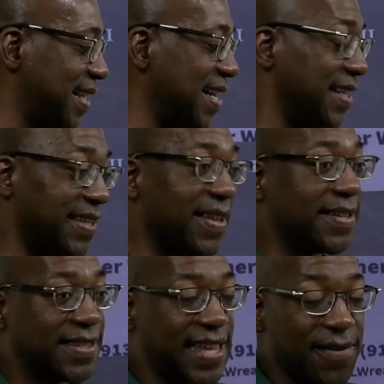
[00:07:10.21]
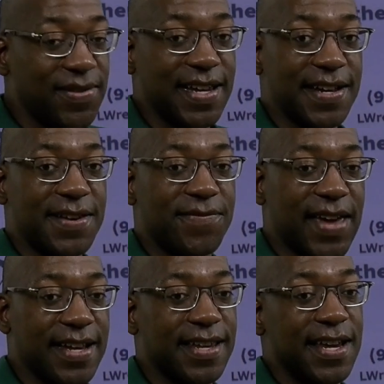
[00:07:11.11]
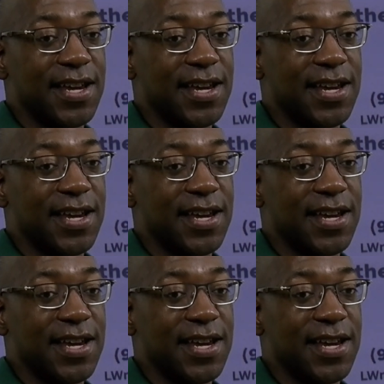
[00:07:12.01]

And it's definitely going to affect